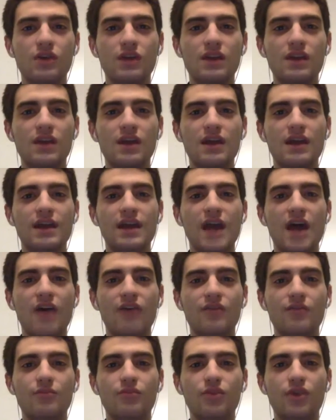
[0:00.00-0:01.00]
And
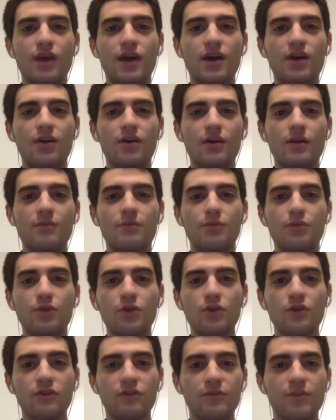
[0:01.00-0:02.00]
Calvin Pryor
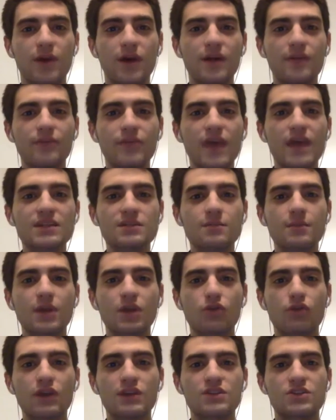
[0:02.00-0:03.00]
improved, but hasn't
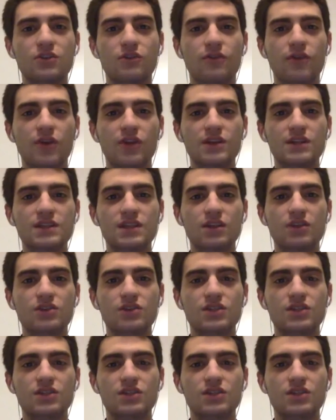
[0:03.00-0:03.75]
been great so far this year.